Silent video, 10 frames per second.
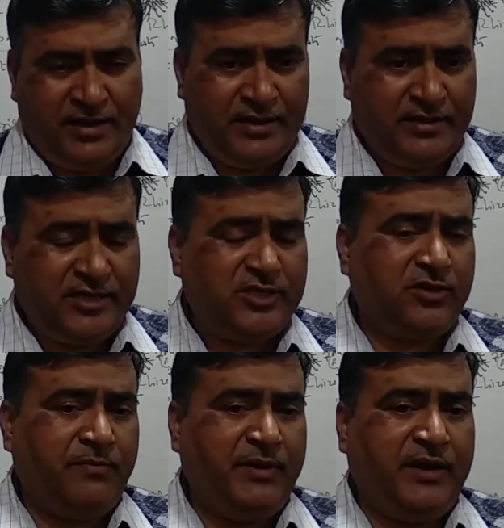in this
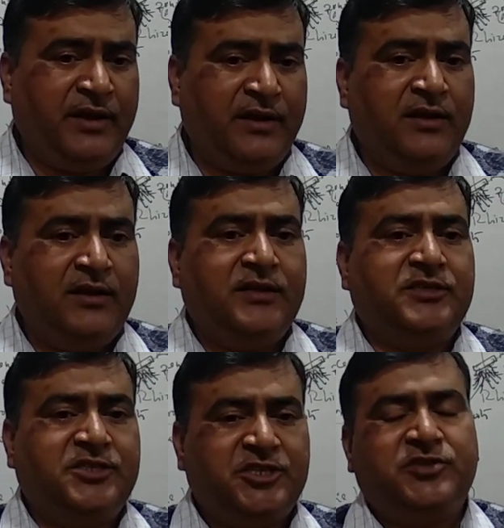topic,
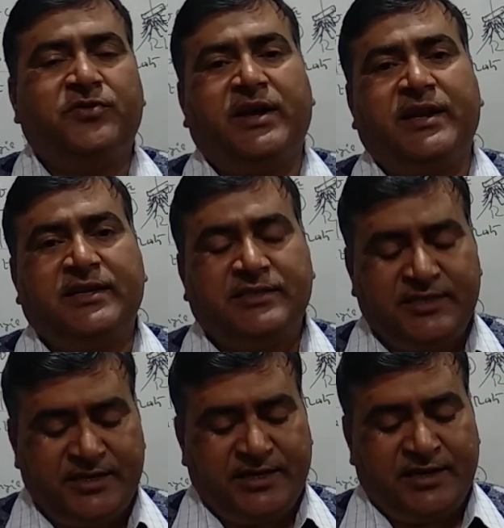just you can
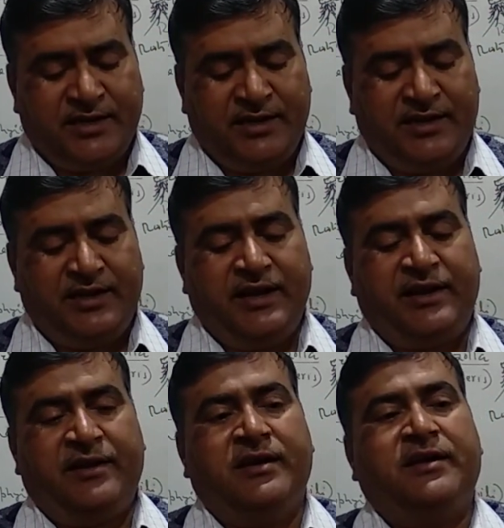consider
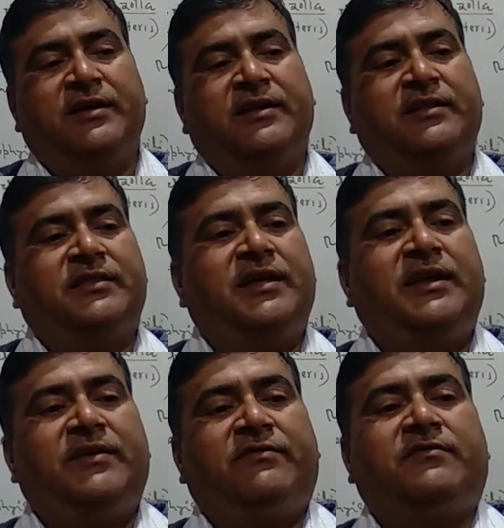that the
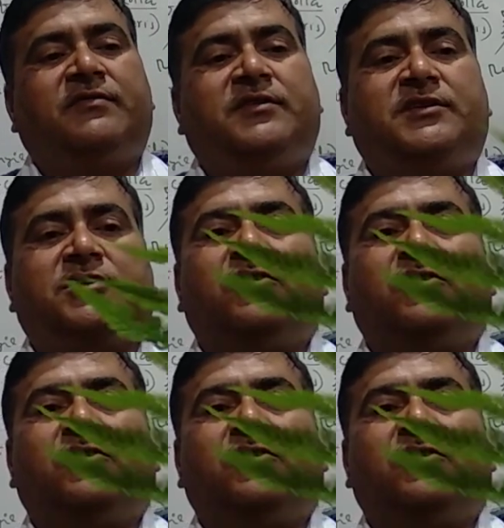leaf, this